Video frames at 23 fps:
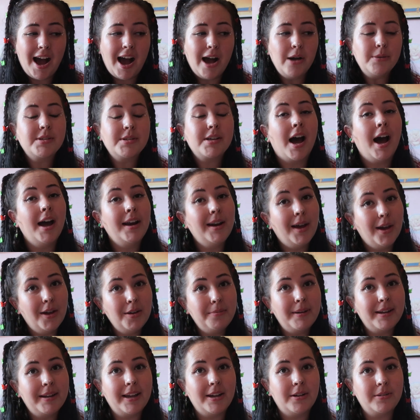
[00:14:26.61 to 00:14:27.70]
I was kind of
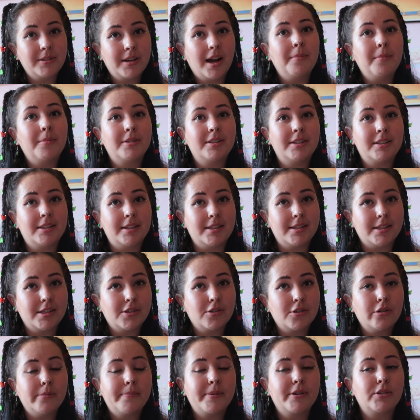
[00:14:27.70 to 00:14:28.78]
hoping it would come onto Disney
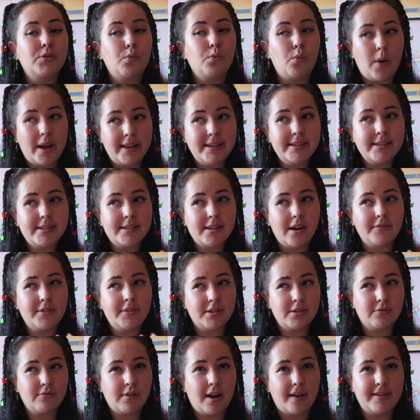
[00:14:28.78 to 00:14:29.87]
Store because when stuff
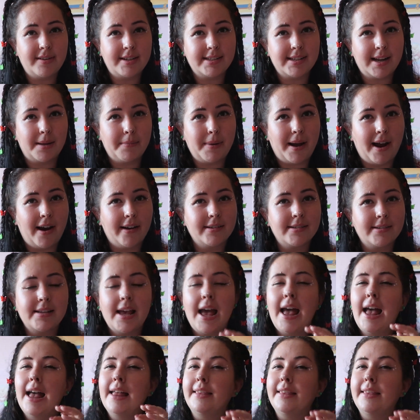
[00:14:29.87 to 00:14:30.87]
does arrive at Disneyland Paris,